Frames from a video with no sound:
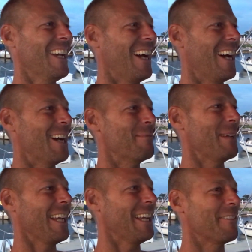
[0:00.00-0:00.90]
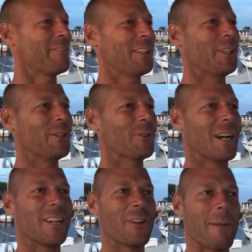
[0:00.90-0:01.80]
If
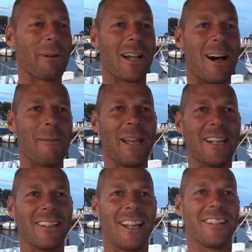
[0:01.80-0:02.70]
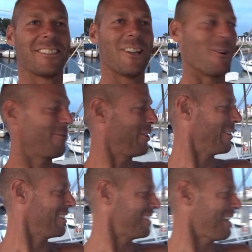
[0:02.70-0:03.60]
you drop a comment, let us know if you're
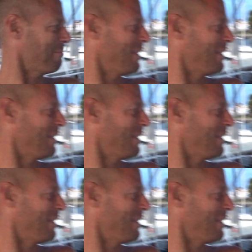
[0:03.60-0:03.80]
in the St.